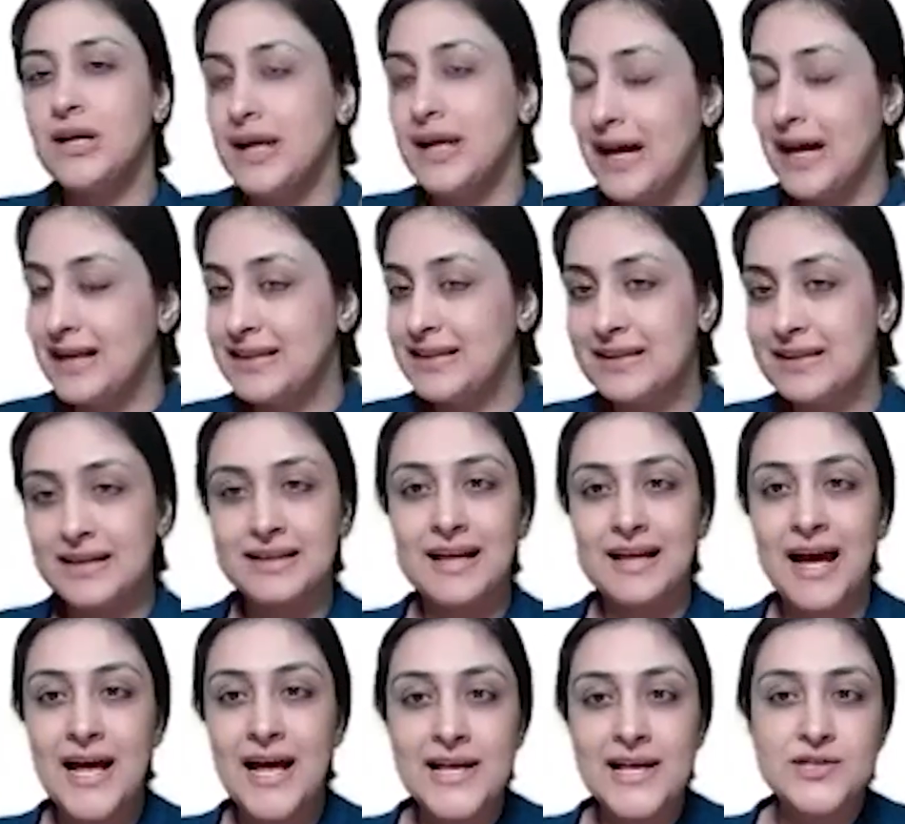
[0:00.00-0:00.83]
And then
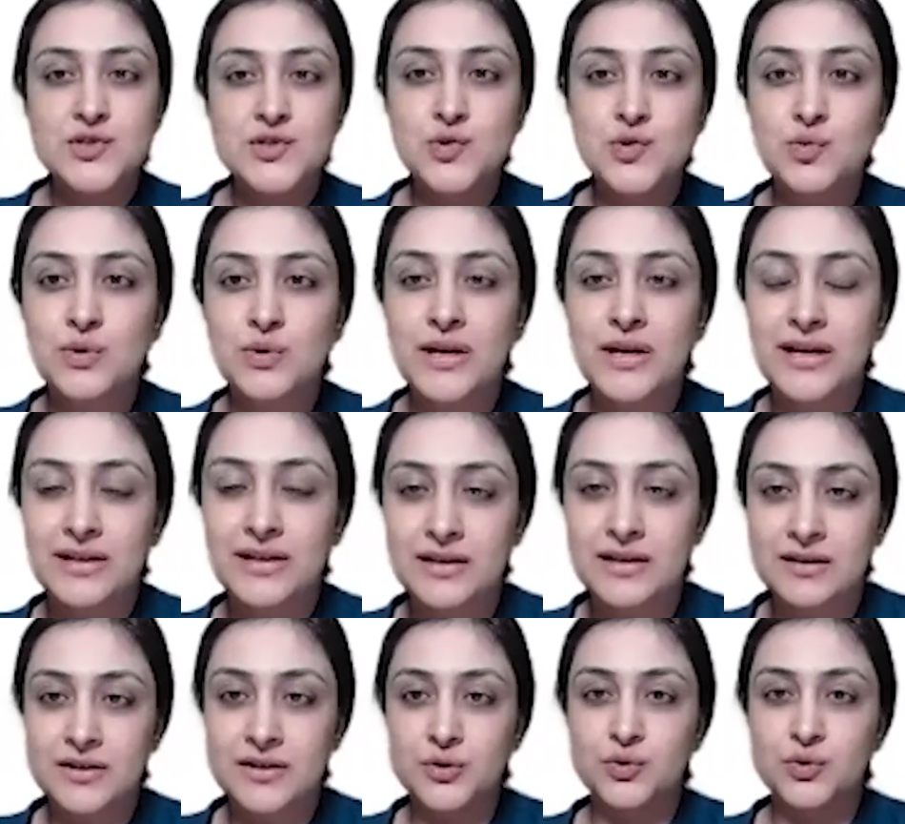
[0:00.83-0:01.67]
as you get,
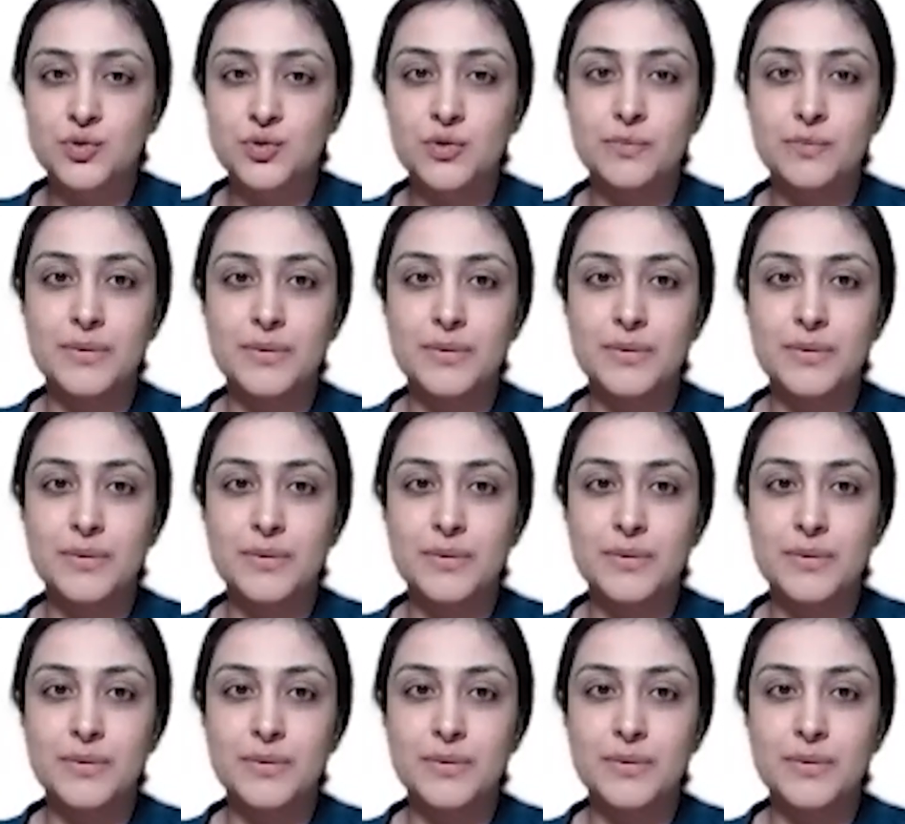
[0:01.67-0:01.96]
uh, you know,